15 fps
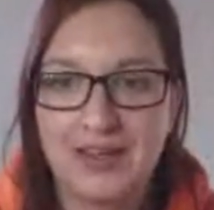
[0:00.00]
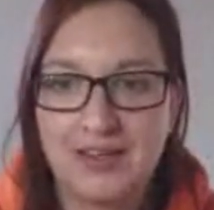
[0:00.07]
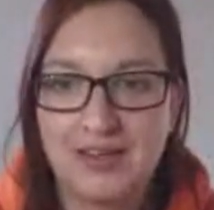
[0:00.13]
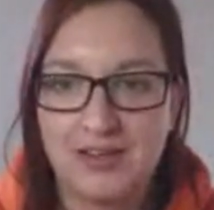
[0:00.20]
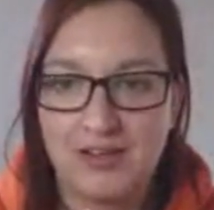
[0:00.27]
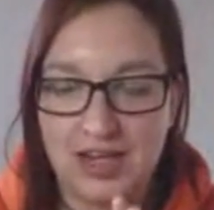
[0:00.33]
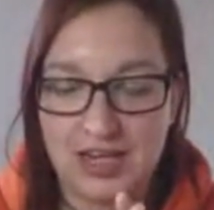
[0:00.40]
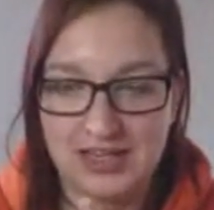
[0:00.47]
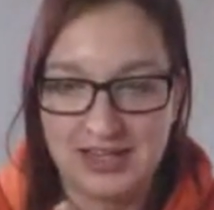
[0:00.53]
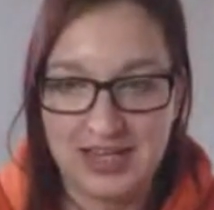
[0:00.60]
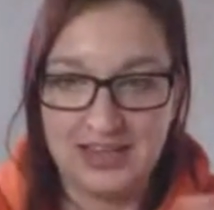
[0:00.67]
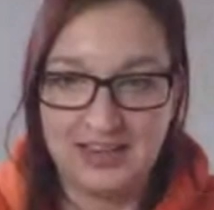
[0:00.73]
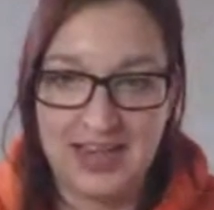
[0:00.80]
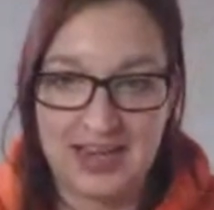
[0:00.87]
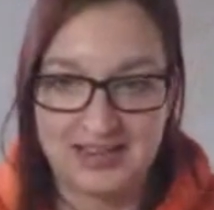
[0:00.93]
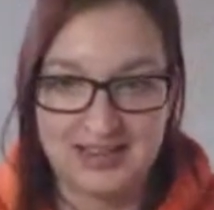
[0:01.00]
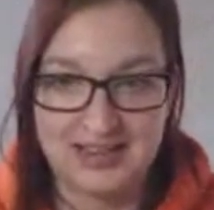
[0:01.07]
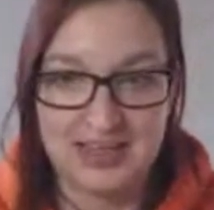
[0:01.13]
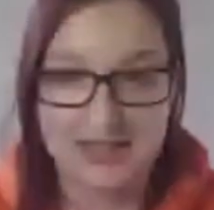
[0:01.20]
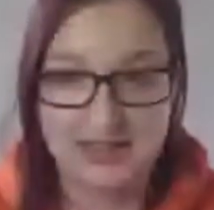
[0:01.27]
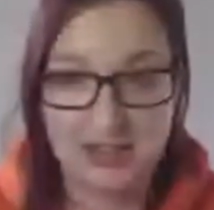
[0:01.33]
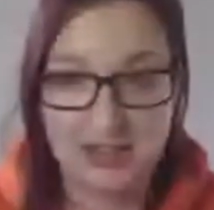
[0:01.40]
yeah. in, in that
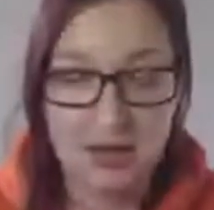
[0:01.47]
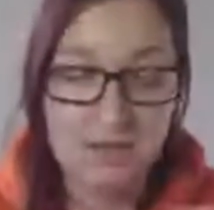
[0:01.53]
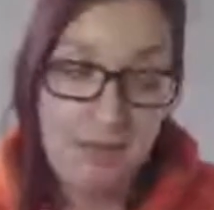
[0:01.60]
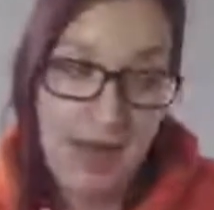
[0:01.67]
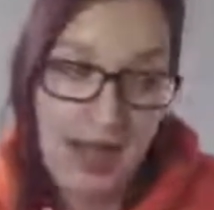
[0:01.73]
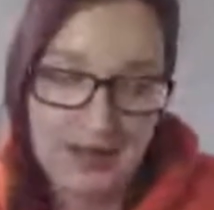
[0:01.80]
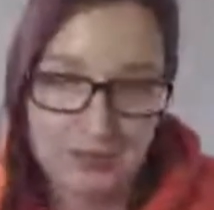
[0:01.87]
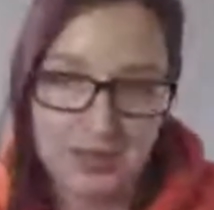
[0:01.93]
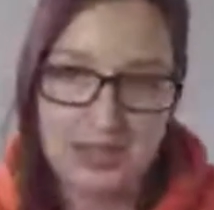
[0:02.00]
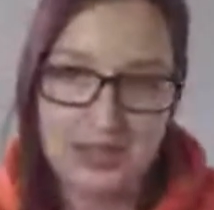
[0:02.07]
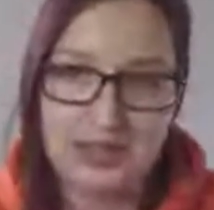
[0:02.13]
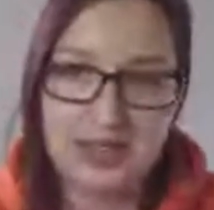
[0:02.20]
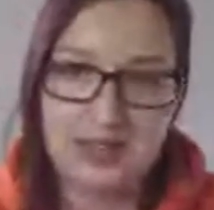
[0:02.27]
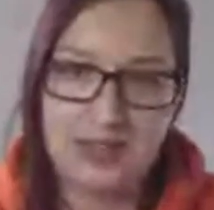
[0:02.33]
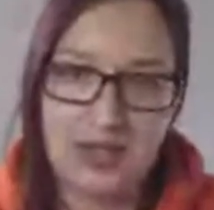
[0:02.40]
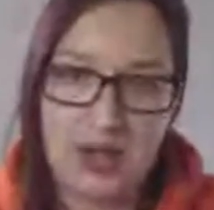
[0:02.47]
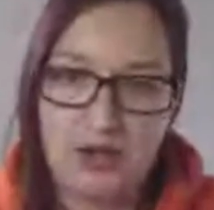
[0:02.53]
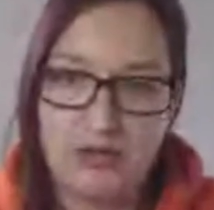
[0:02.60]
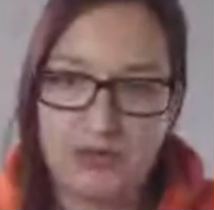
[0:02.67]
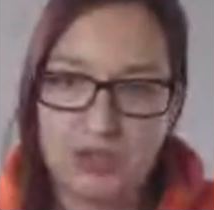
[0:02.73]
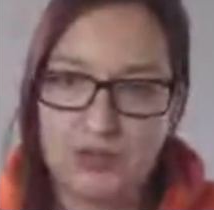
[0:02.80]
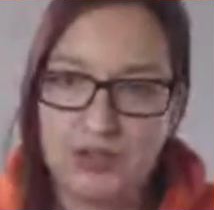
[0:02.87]
sense. So going backwards, there's
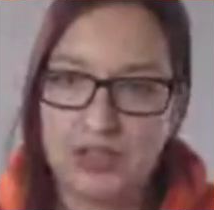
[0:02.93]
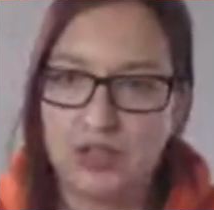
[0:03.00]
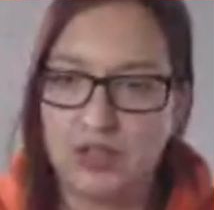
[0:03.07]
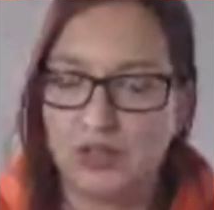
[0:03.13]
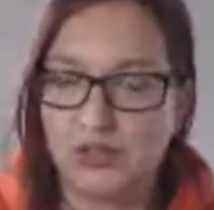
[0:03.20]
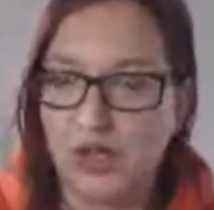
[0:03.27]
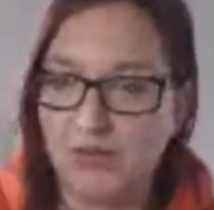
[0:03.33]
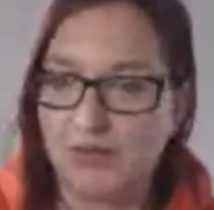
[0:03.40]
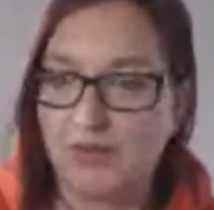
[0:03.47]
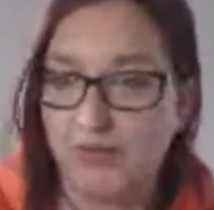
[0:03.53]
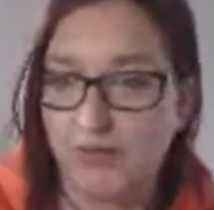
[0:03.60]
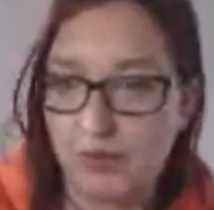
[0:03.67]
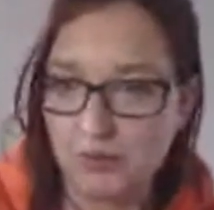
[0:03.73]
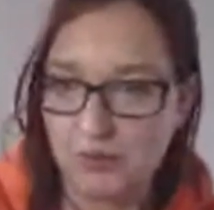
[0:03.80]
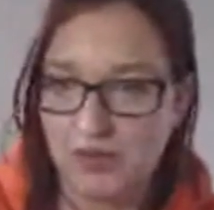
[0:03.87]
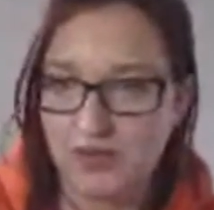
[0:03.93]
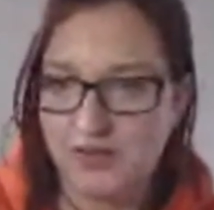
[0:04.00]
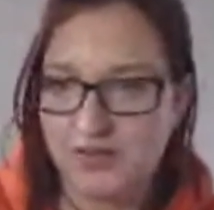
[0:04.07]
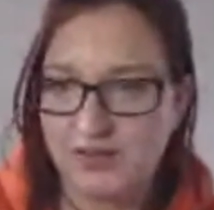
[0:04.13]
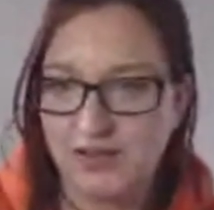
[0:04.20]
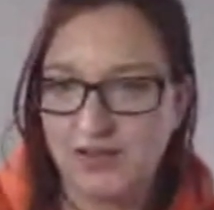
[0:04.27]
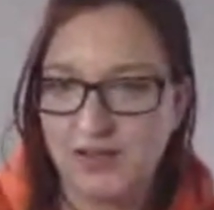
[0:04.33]
no restrictions. Going
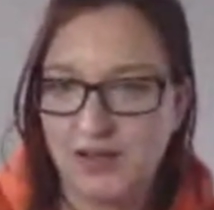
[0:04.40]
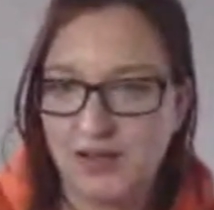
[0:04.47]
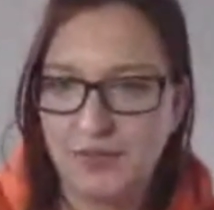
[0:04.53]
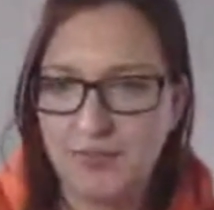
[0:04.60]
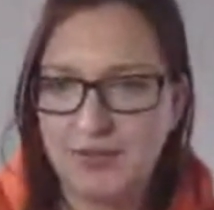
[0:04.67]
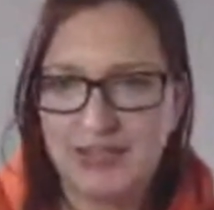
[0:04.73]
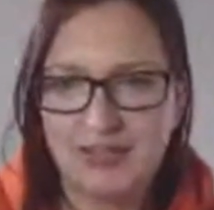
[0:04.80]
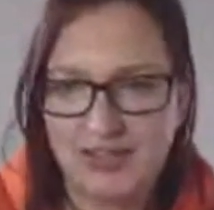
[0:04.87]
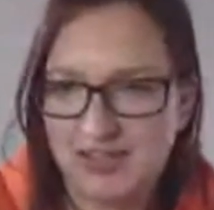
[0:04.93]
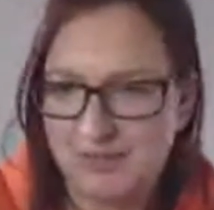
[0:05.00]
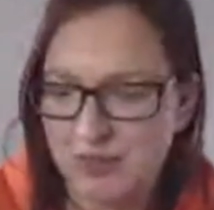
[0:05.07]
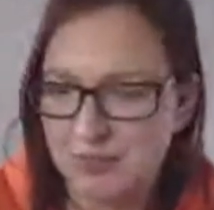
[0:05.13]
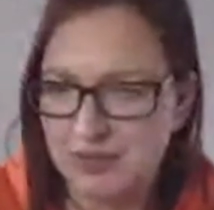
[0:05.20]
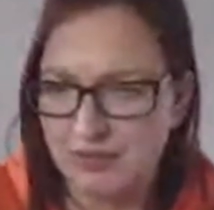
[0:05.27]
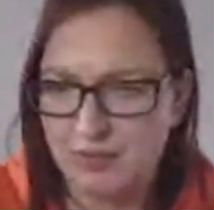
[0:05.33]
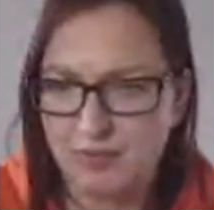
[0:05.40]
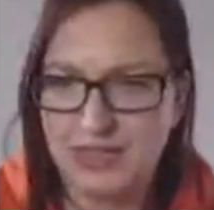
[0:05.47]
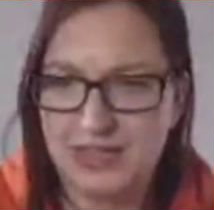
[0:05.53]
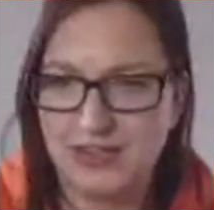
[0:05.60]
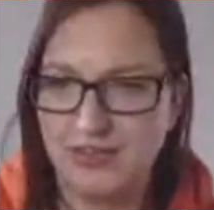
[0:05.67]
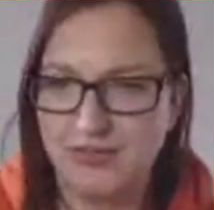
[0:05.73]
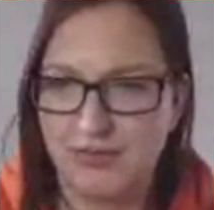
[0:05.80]
forwards, I'm probably look, it probably looks weird
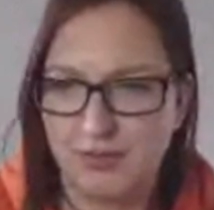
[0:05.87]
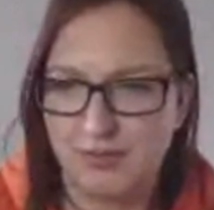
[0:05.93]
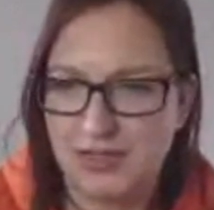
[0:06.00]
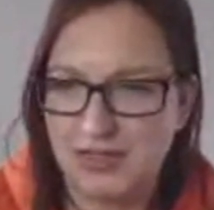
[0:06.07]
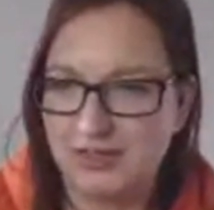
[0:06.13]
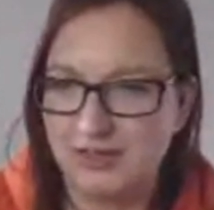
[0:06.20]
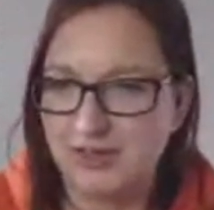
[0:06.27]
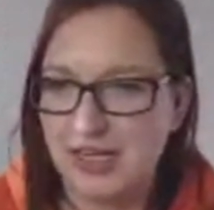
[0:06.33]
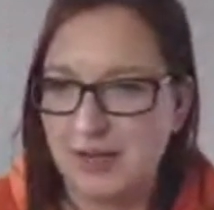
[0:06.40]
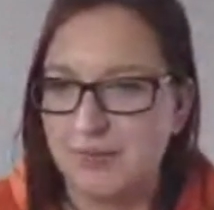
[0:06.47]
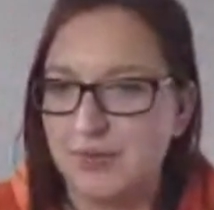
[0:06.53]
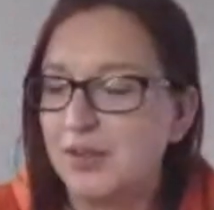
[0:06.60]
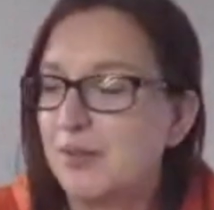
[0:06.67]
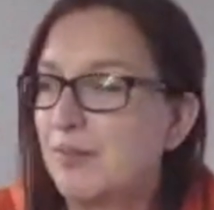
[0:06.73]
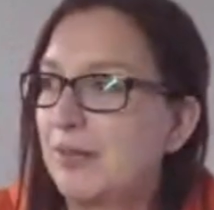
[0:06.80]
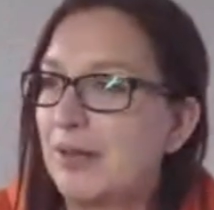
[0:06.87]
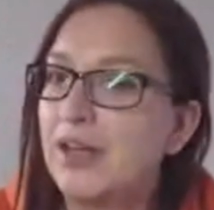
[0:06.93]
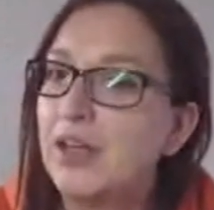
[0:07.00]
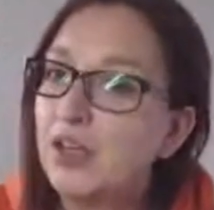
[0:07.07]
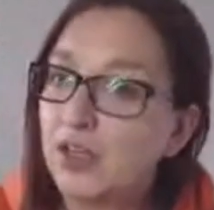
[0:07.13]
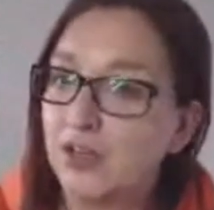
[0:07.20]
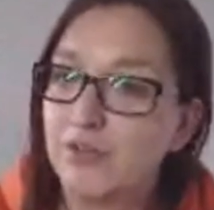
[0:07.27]
on the wrong way on this camera. But anyway,
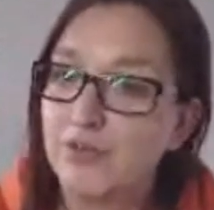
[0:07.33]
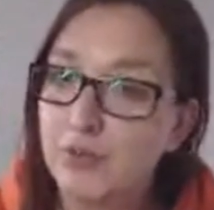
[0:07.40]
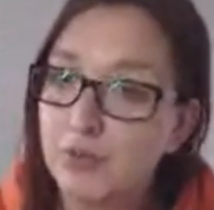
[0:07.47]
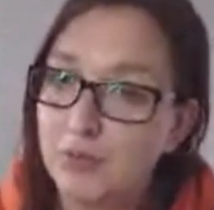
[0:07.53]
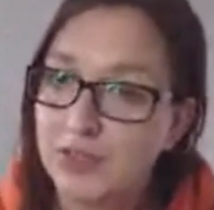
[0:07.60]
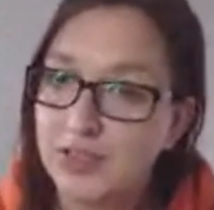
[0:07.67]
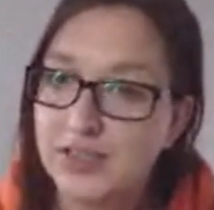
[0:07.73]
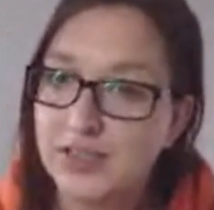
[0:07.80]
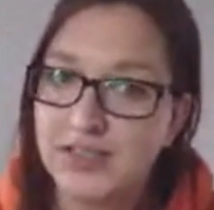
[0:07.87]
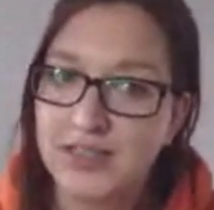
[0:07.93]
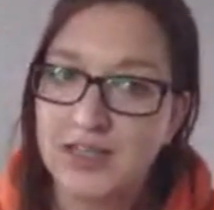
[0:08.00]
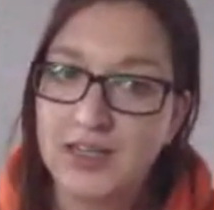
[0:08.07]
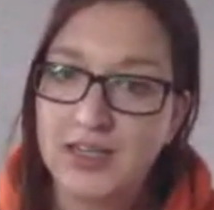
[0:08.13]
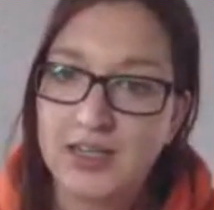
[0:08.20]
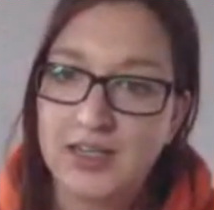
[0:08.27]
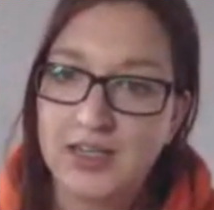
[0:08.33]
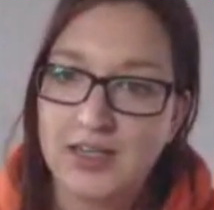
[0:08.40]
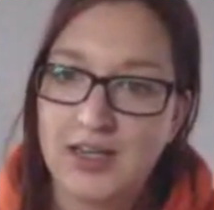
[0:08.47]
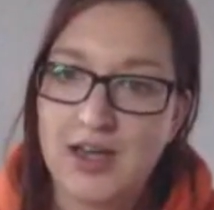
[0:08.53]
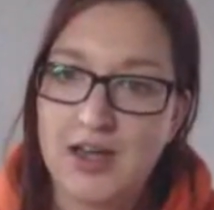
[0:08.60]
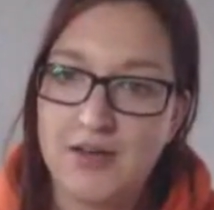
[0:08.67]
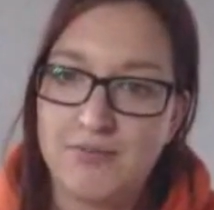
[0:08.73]
going forwards,
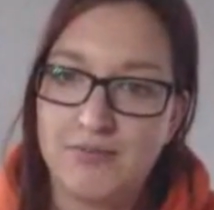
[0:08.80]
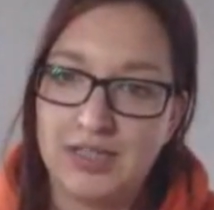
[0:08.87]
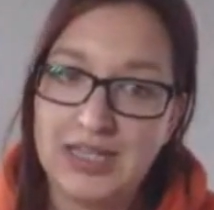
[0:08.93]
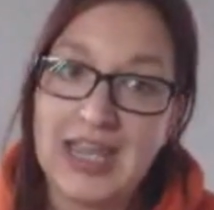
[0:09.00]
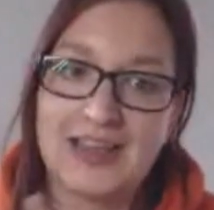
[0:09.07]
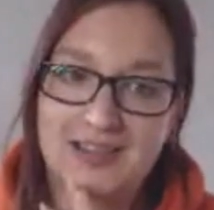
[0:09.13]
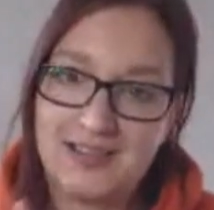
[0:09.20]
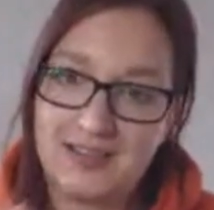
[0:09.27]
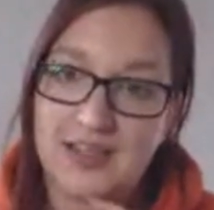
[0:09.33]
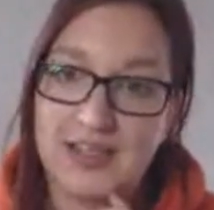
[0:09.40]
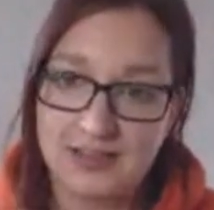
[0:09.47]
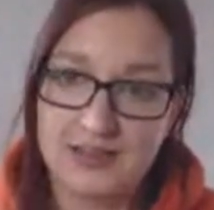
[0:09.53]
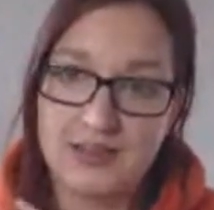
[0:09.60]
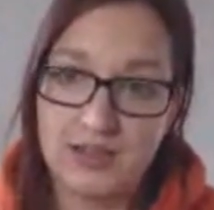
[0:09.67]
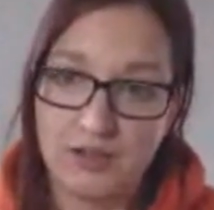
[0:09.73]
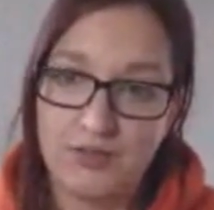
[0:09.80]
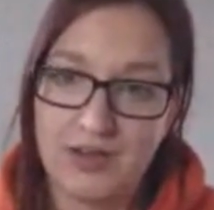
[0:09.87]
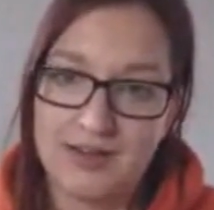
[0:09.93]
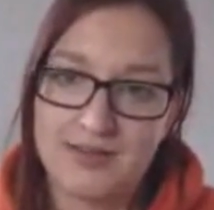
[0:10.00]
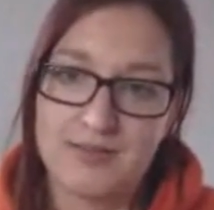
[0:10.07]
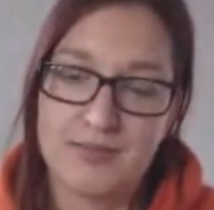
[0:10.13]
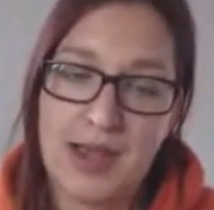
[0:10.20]
um, yes, it's the two
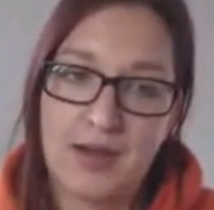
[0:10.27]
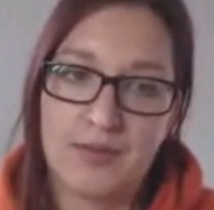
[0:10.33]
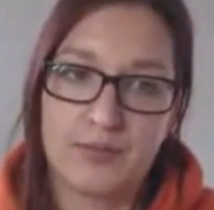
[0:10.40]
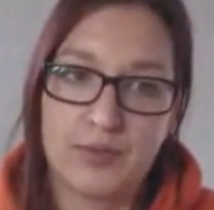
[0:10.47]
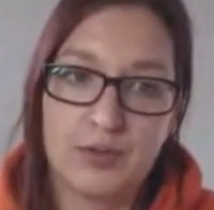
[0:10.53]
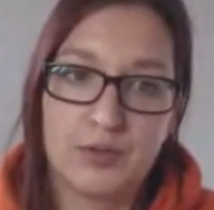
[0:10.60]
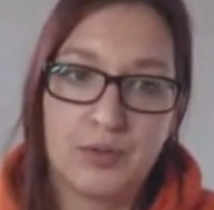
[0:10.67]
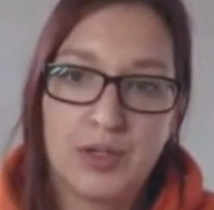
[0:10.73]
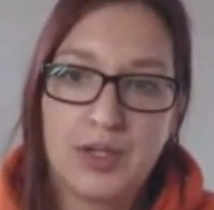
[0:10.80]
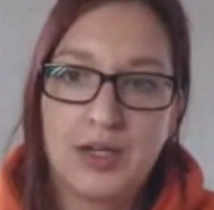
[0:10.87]
thousand pound rule.